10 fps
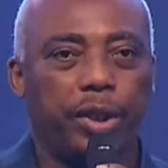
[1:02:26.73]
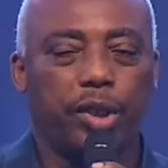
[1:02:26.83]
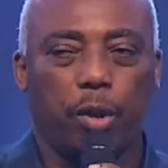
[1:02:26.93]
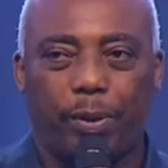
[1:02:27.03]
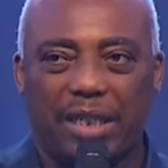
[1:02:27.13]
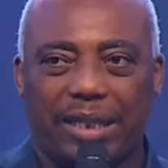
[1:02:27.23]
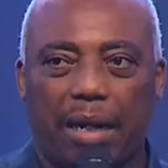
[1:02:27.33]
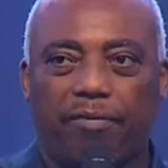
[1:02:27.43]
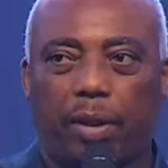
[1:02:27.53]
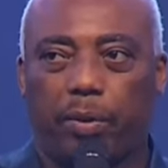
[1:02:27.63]
So please come
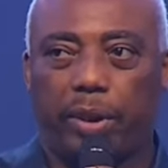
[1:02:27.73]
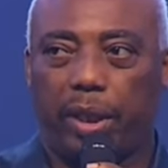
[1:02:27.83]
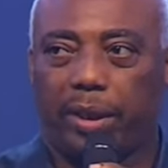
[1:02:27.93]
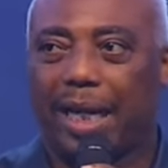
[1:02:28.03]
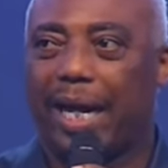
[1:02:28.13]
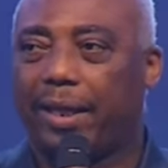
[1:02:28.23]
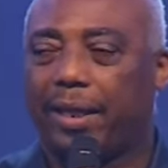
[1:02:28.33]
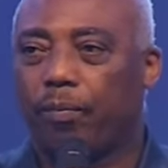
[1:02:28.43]
forward with your tithe.